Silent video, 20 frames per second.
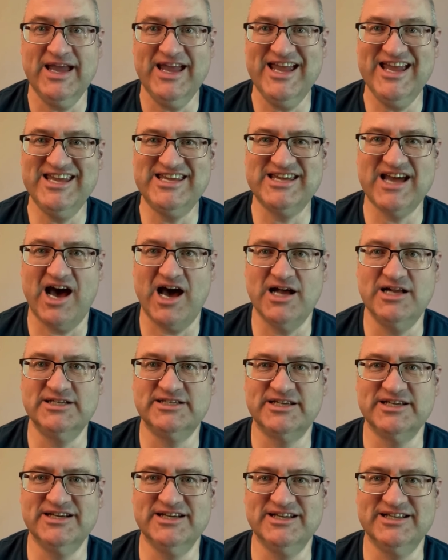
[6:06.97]
Ich
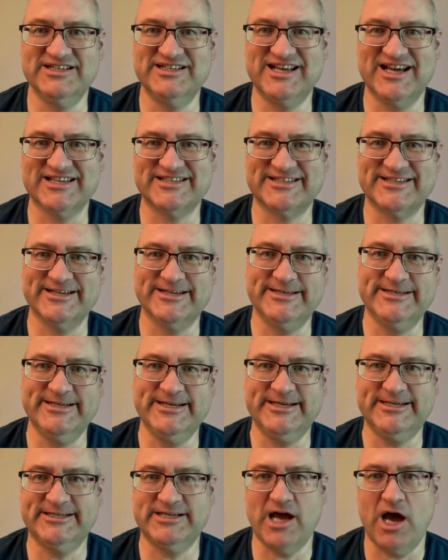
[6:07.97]
halte das
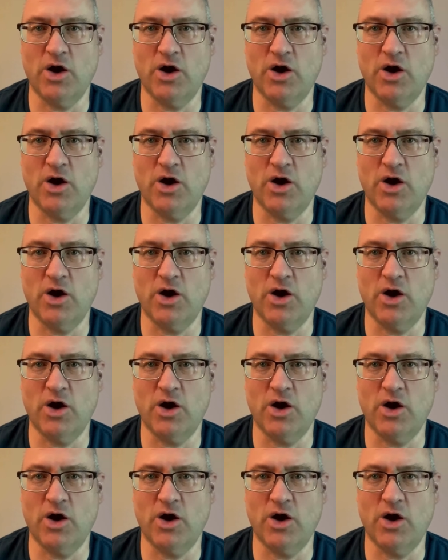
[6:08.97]
nicht